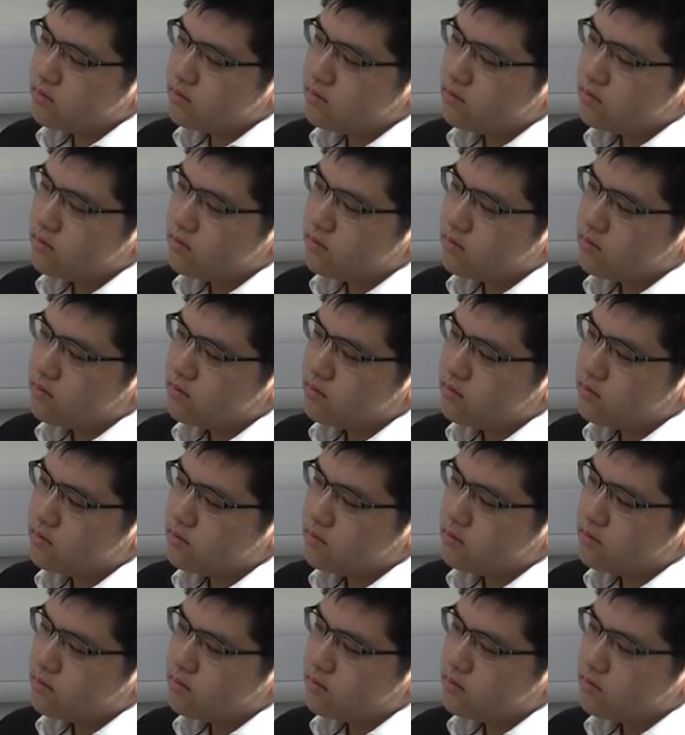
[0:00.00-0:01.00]

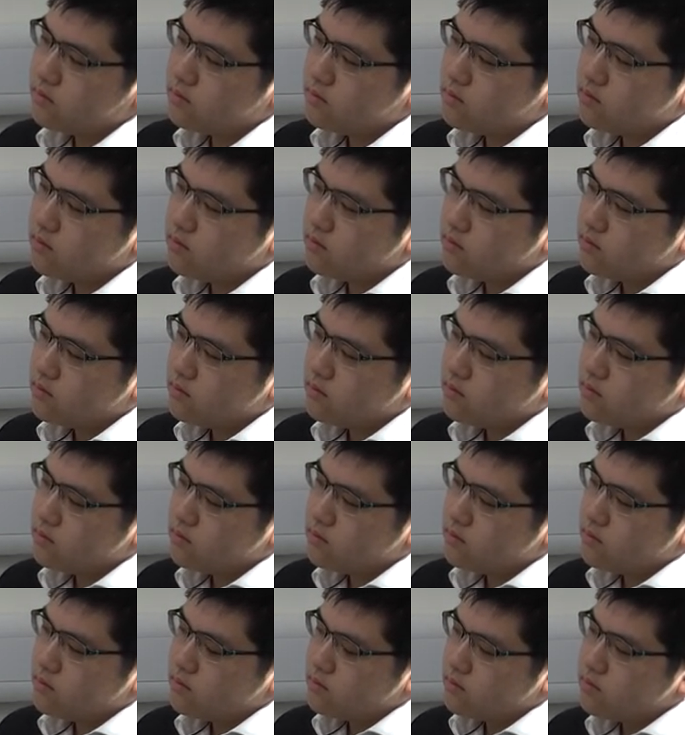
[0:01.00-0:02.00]

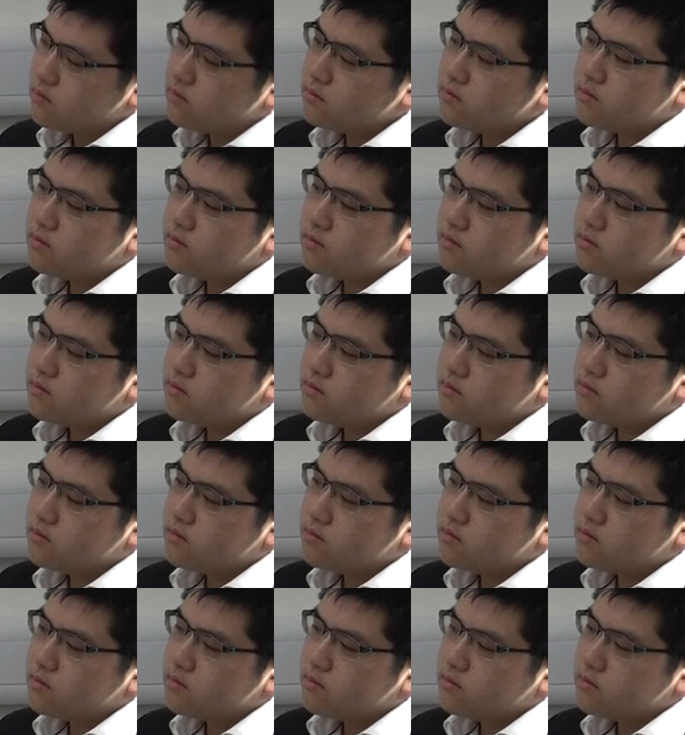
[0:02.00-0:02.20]
(silent)